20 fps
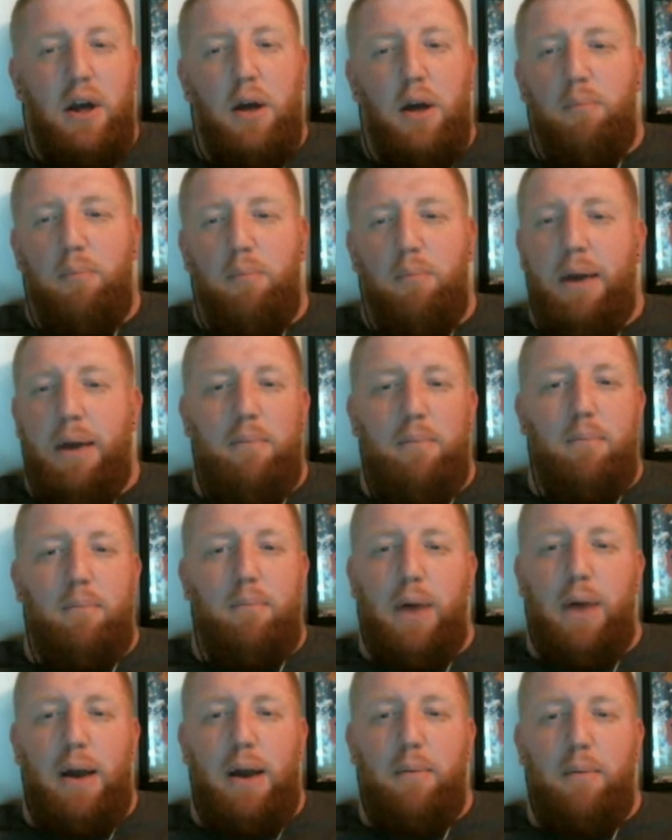Man,
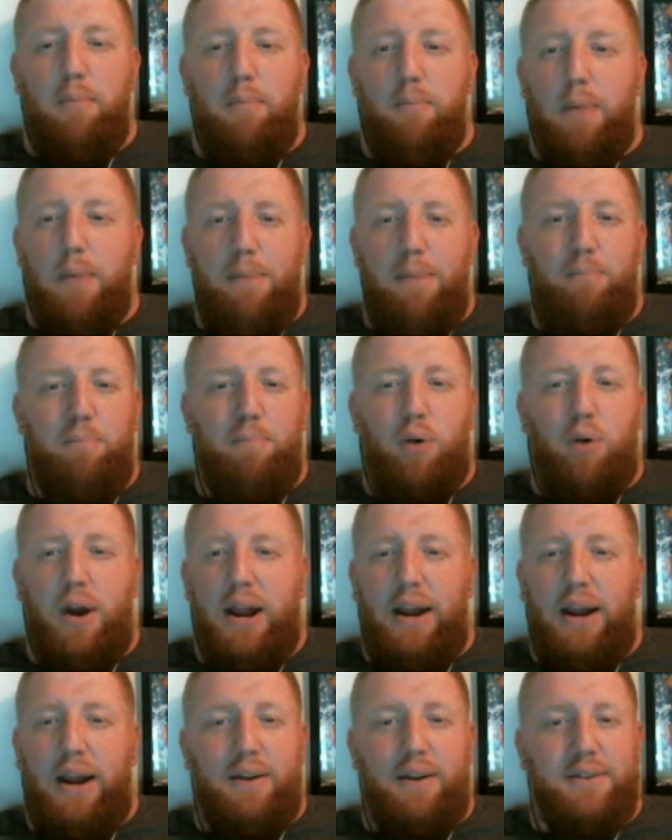my
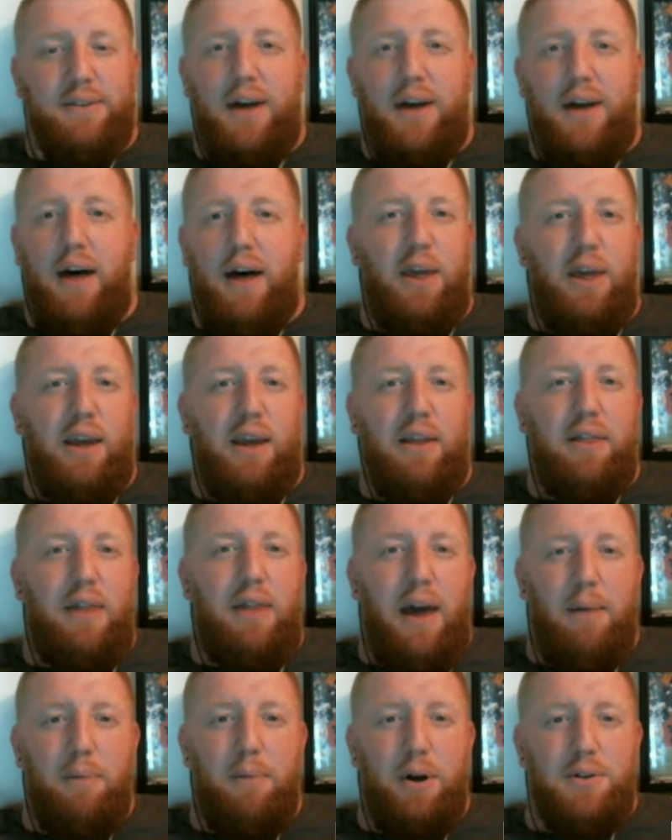brain does not think
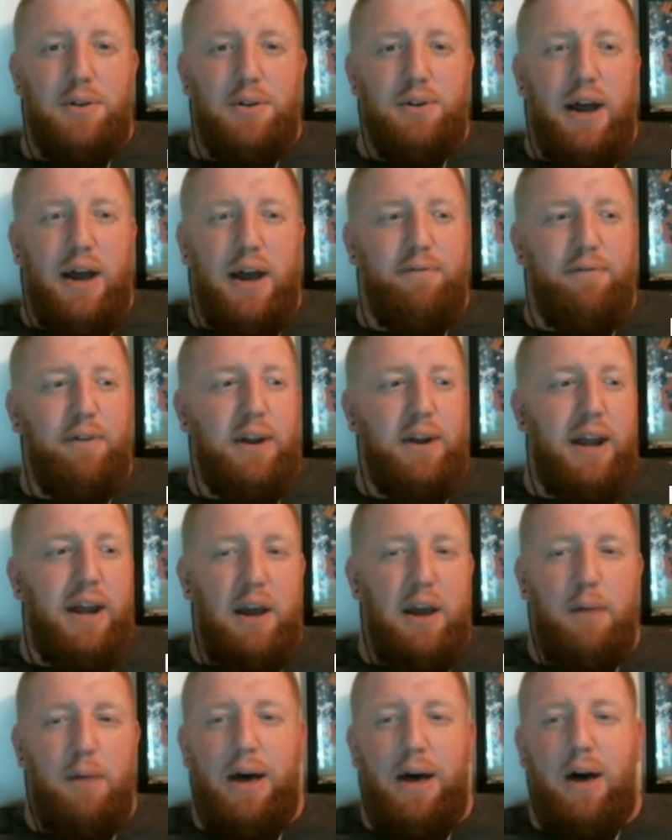that much. I forget
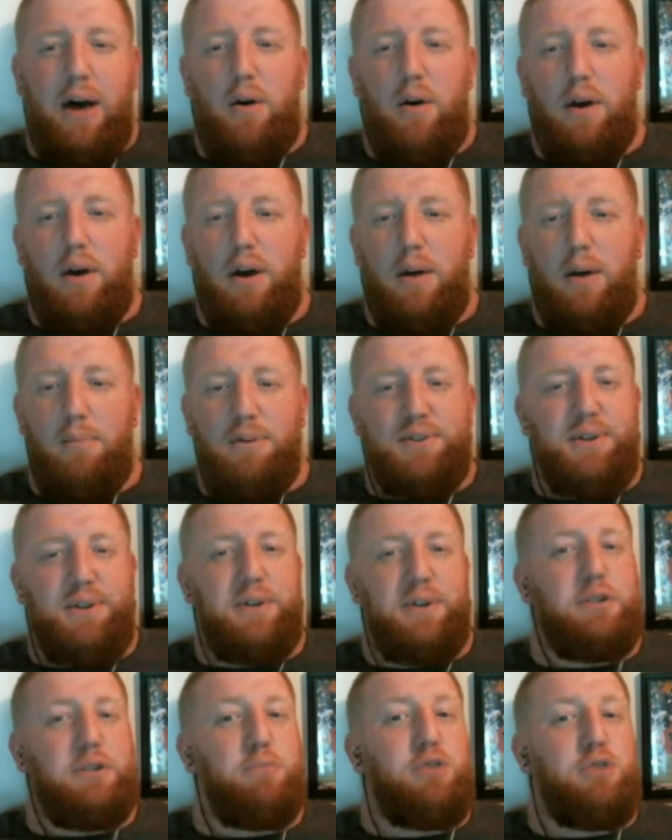about
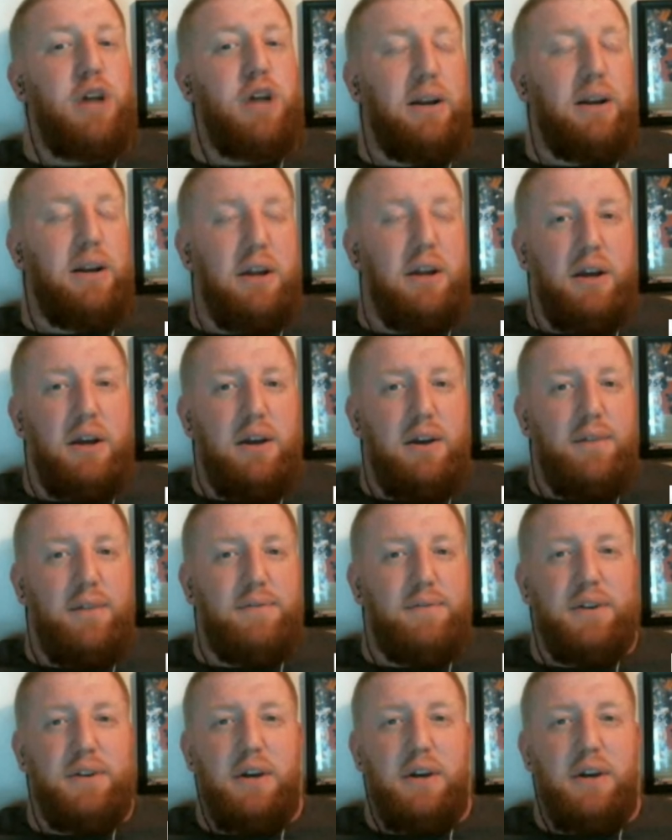mysterious
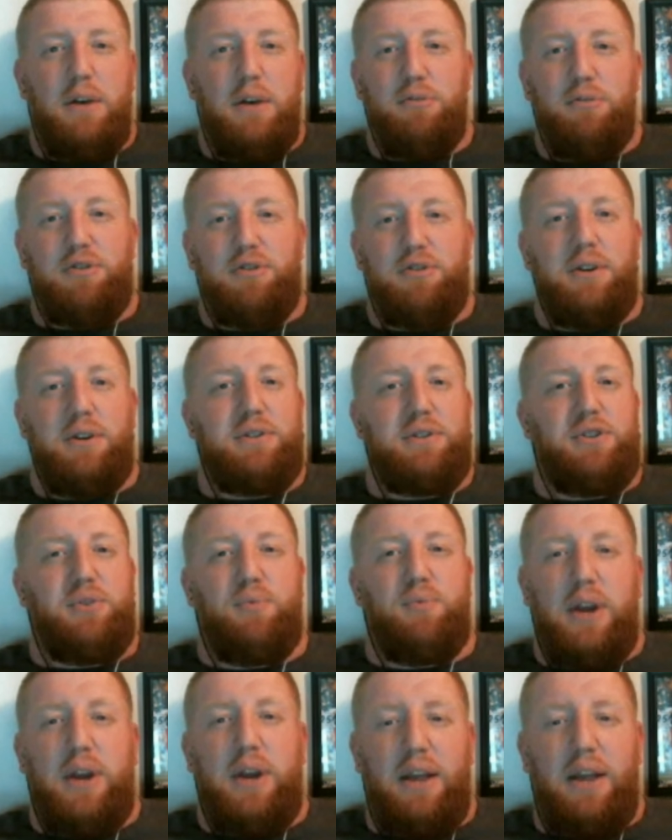objectives, mysterious
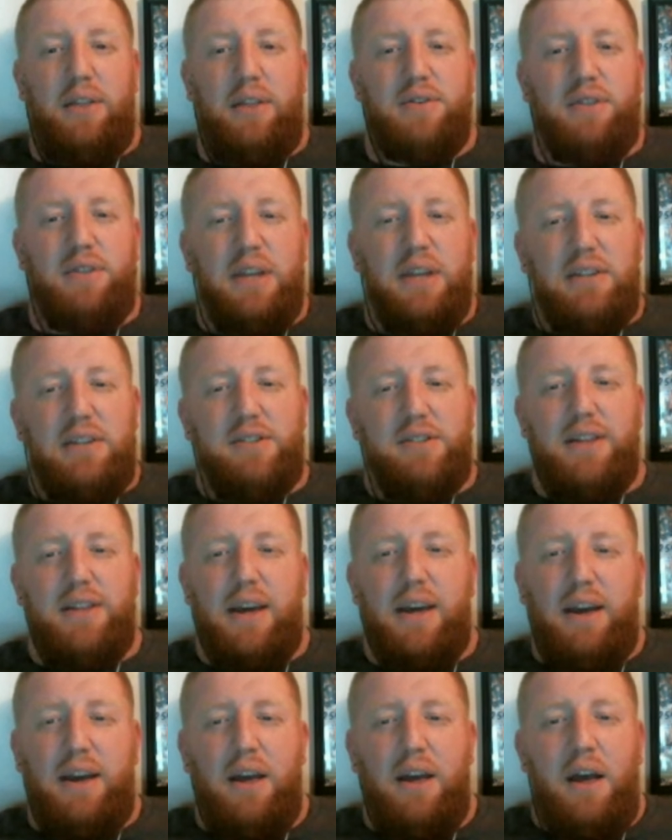terrain. There's things
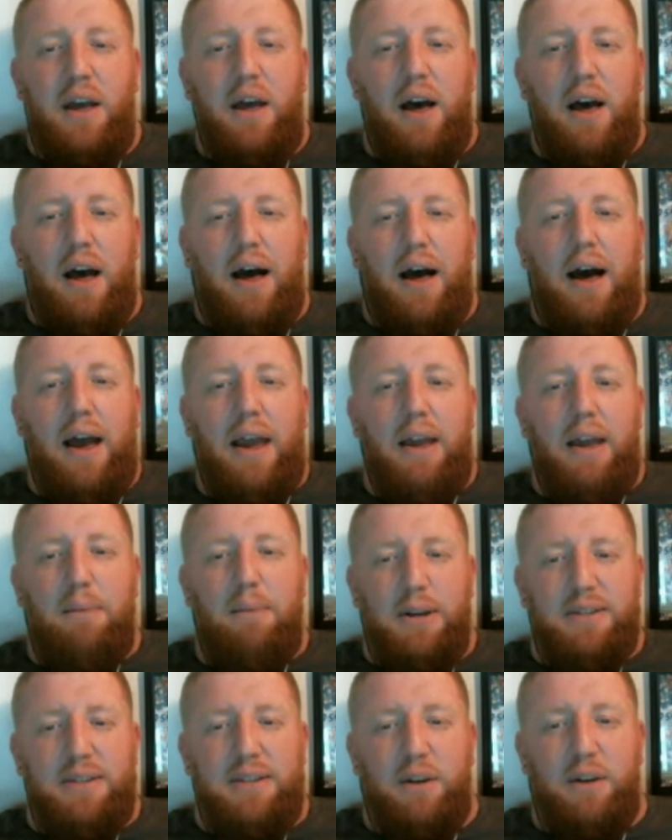that I
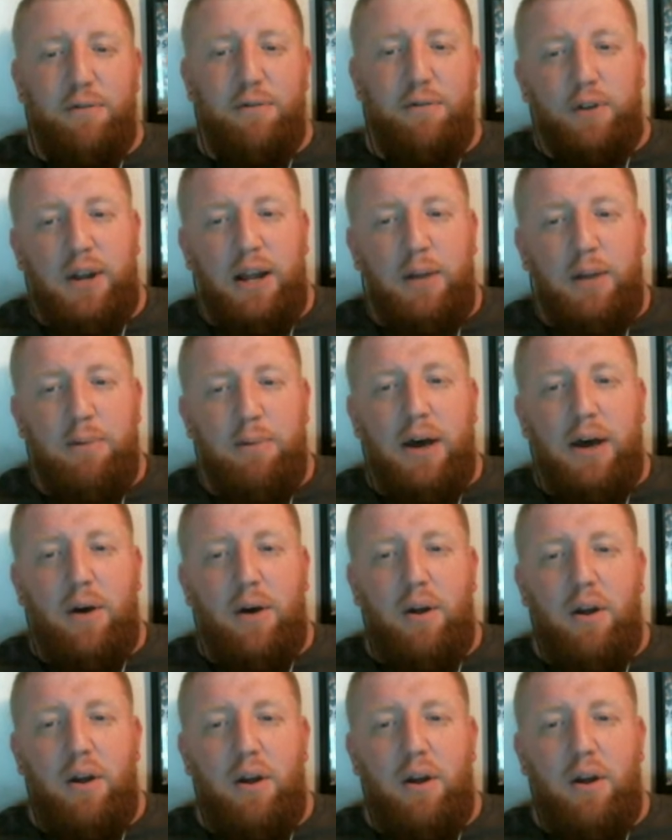myself forget about